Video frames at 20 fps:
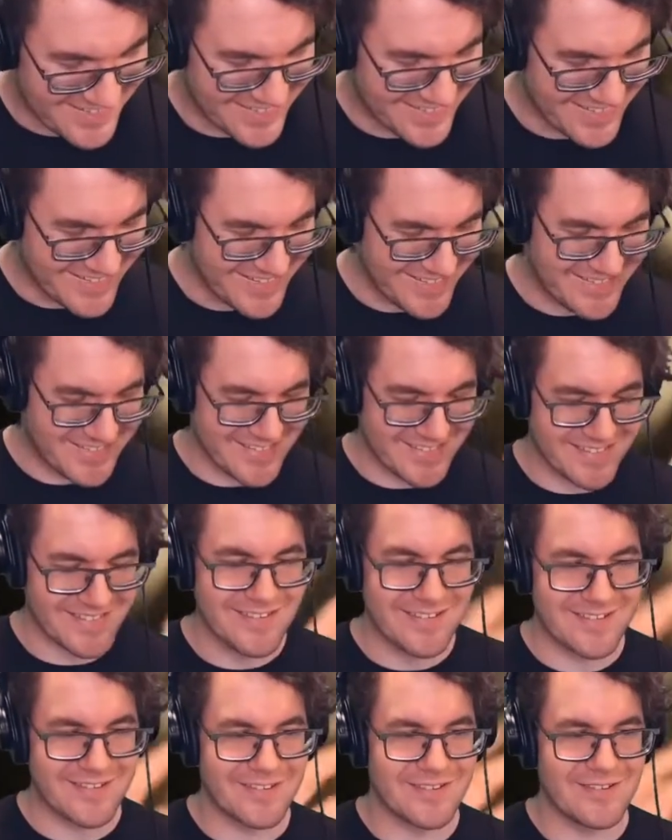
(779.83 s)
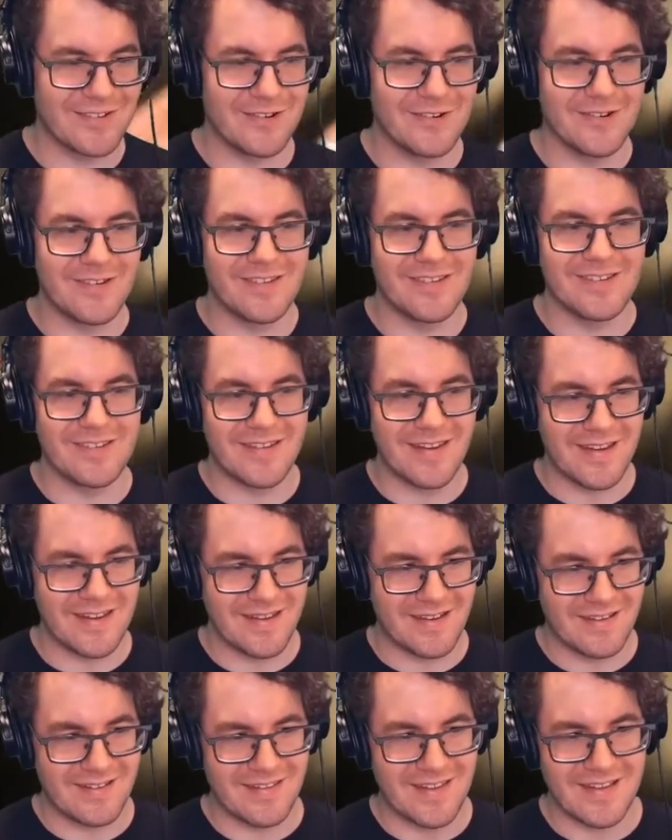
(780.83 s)
It just looks gorgeous,
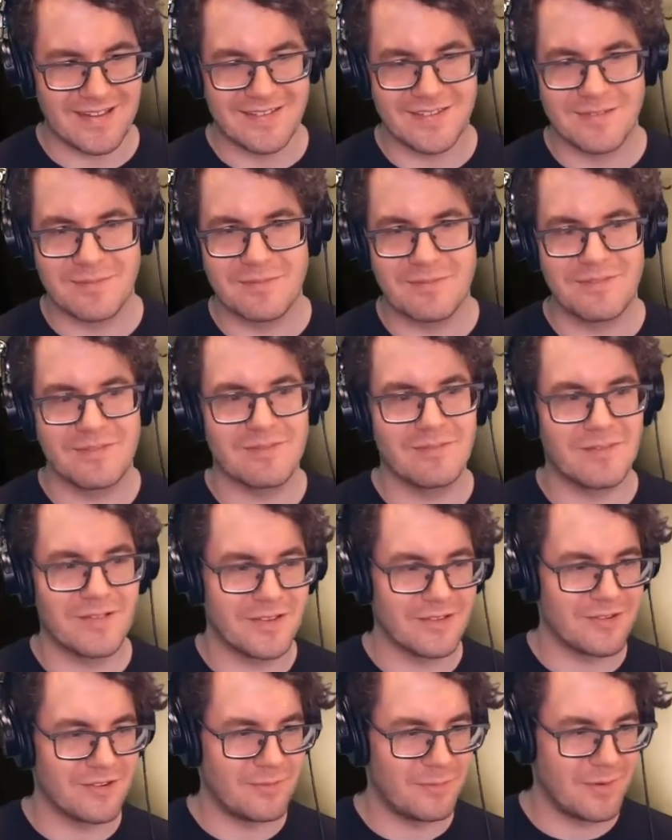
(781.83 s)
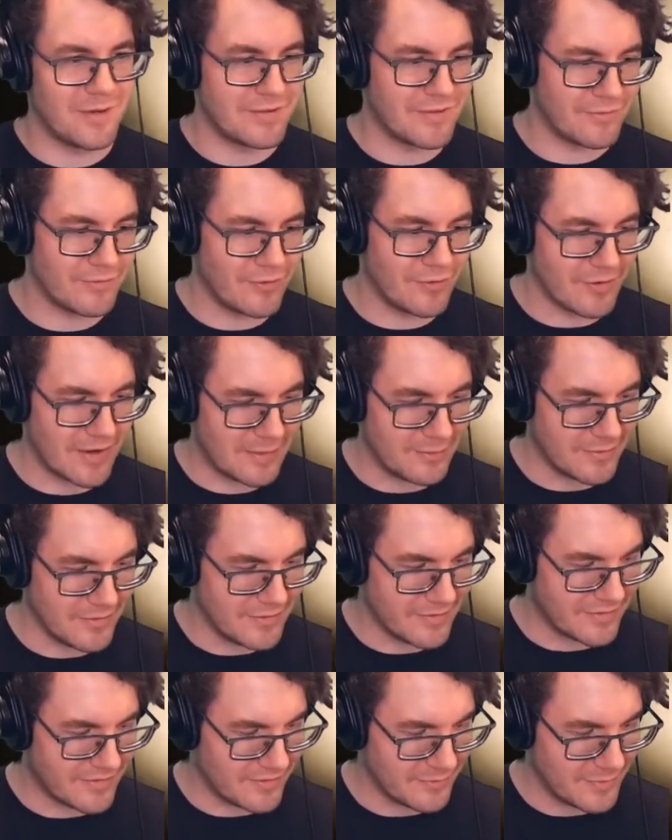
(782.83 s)
and that's what so much of Warhammer
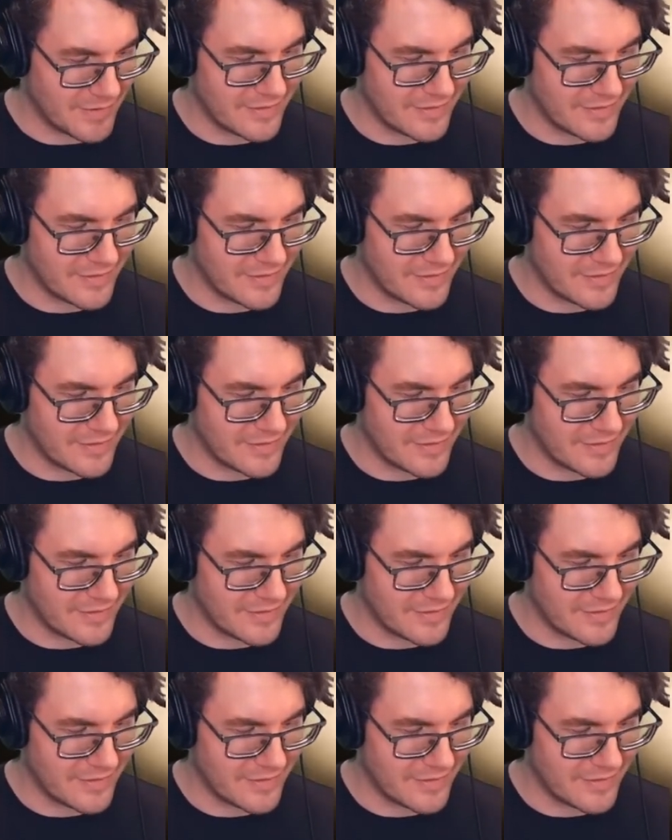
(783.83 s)
is to me,